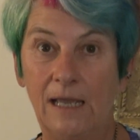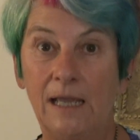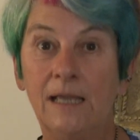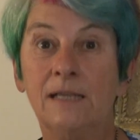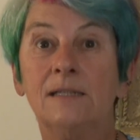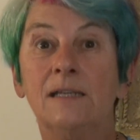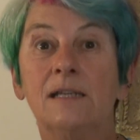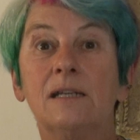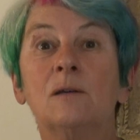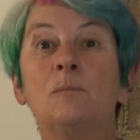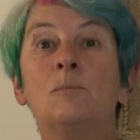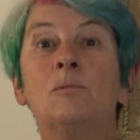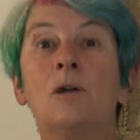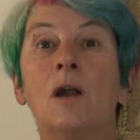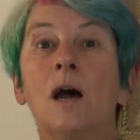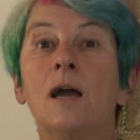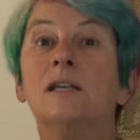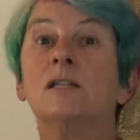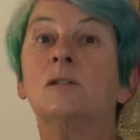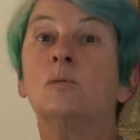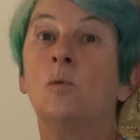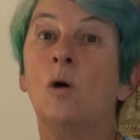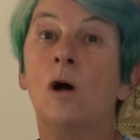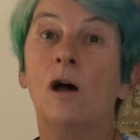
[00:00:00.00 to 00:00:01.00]
Is it a
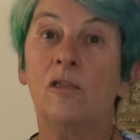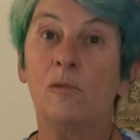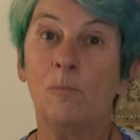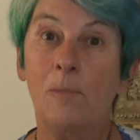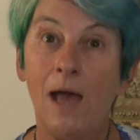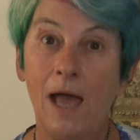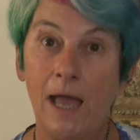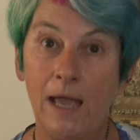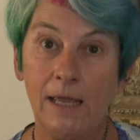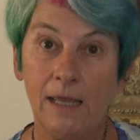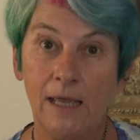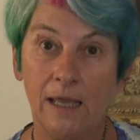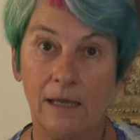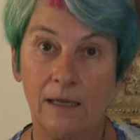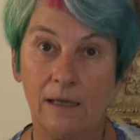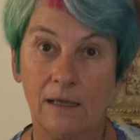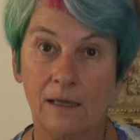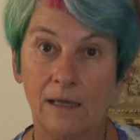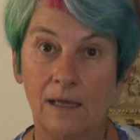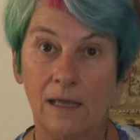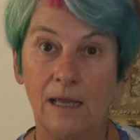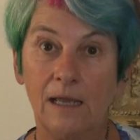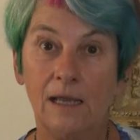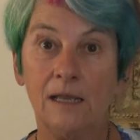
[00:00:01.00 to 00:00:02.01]
price worth paying?
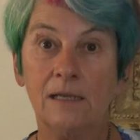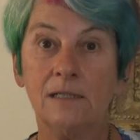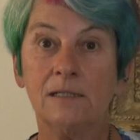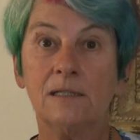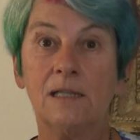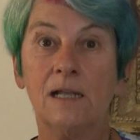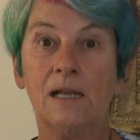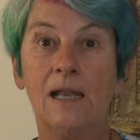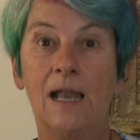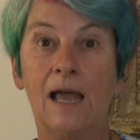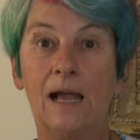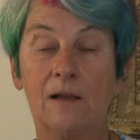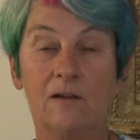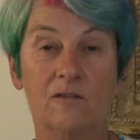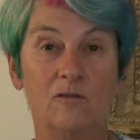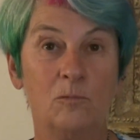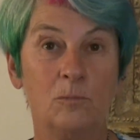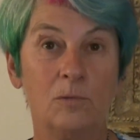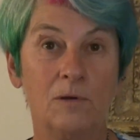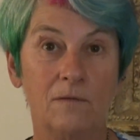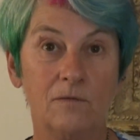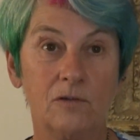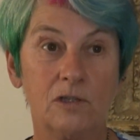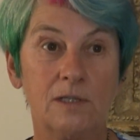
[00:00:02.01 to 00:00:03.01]
Is the lack of
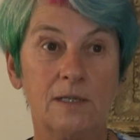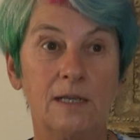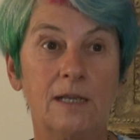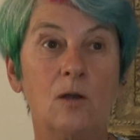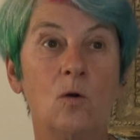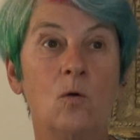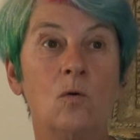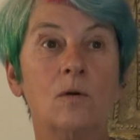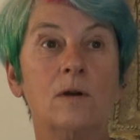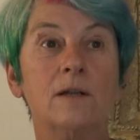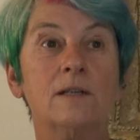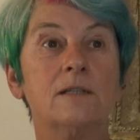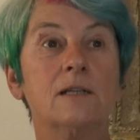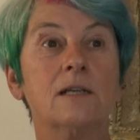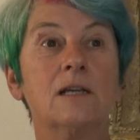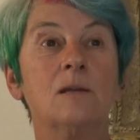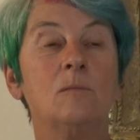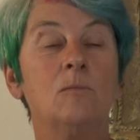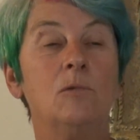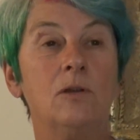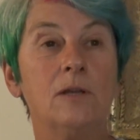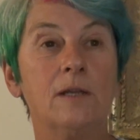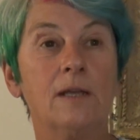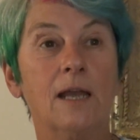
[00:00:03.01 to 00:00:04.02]
privacy or is the
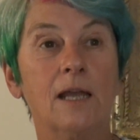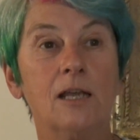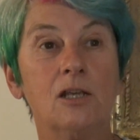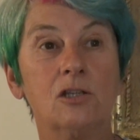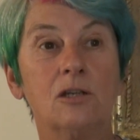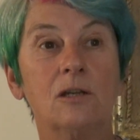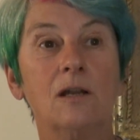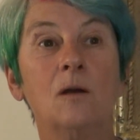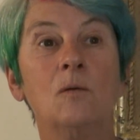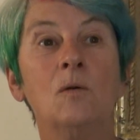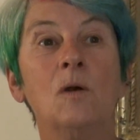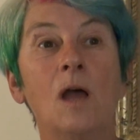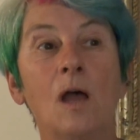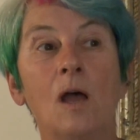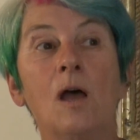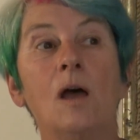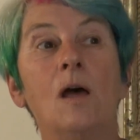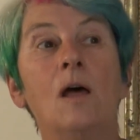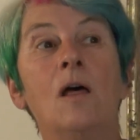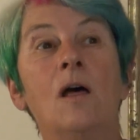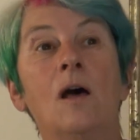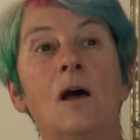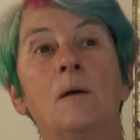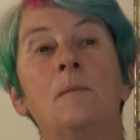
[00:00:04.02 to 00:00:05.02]
communication, oh,
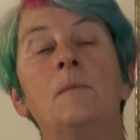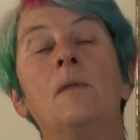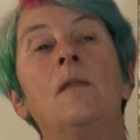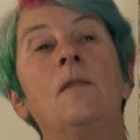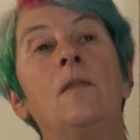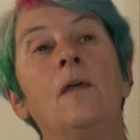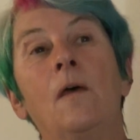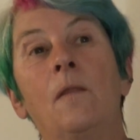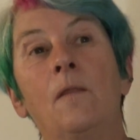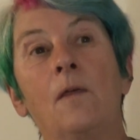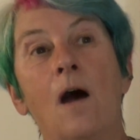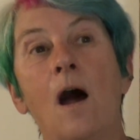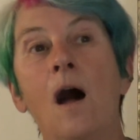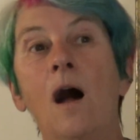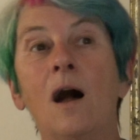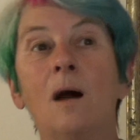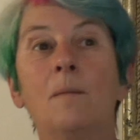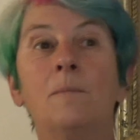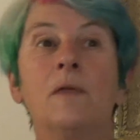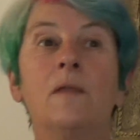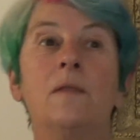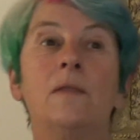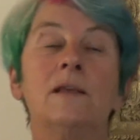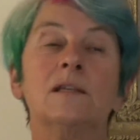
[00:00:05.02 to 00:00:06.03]
um, the, the
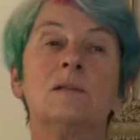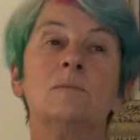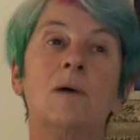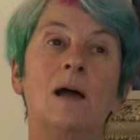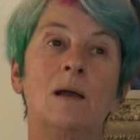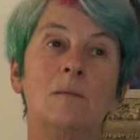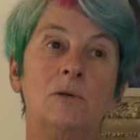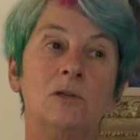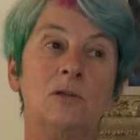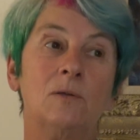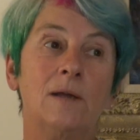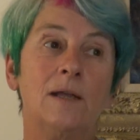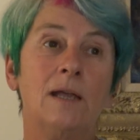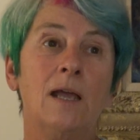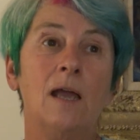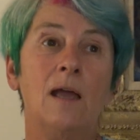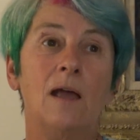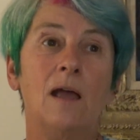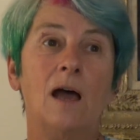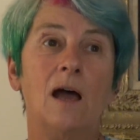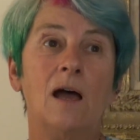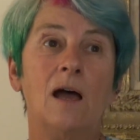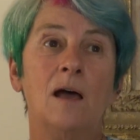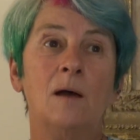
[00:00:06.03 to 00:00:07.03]
harm that this might be doing,
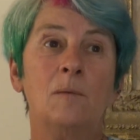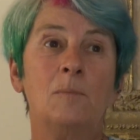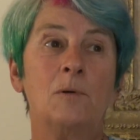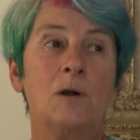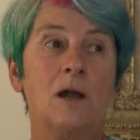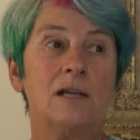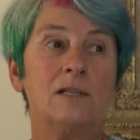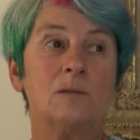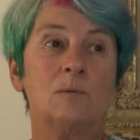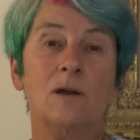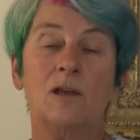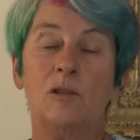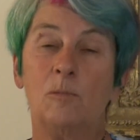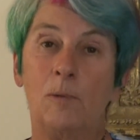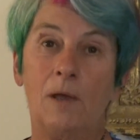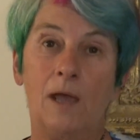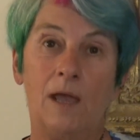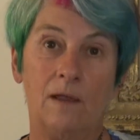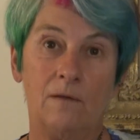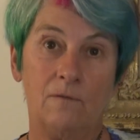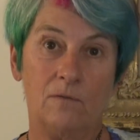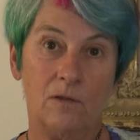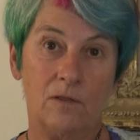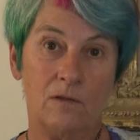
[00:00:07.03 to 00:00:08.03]
a price worth
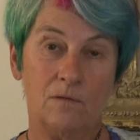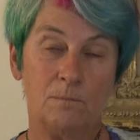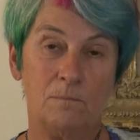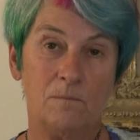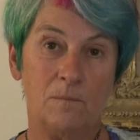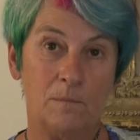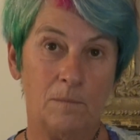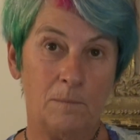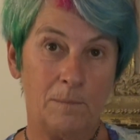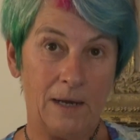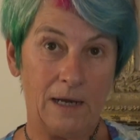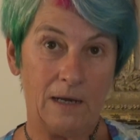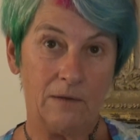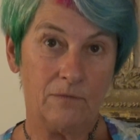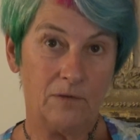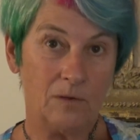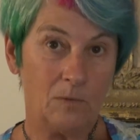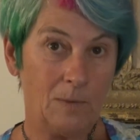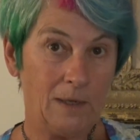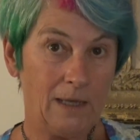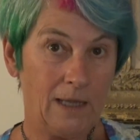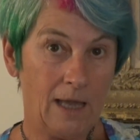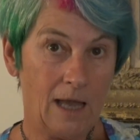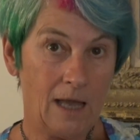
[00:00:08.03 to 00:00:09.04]
paying for the
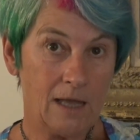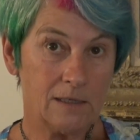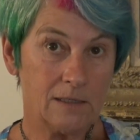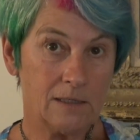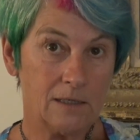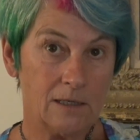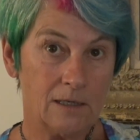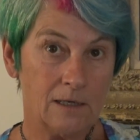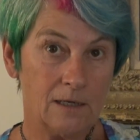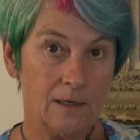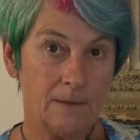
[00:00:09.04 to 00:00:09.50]
benefit we get?